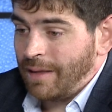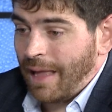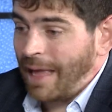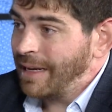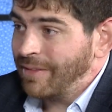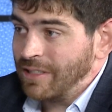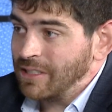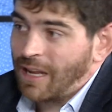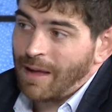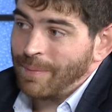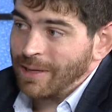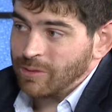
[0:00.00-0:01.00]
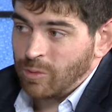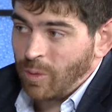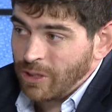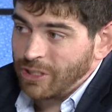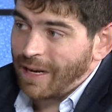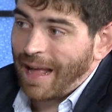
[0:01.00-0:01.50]
any of these topics, we
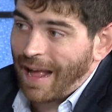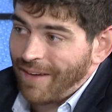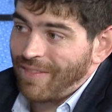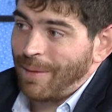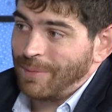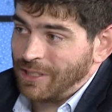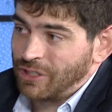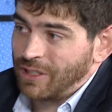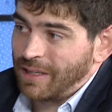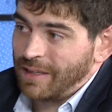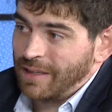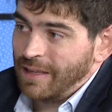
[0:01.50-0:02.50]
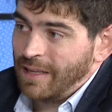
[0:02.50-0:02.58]
want you to have that position.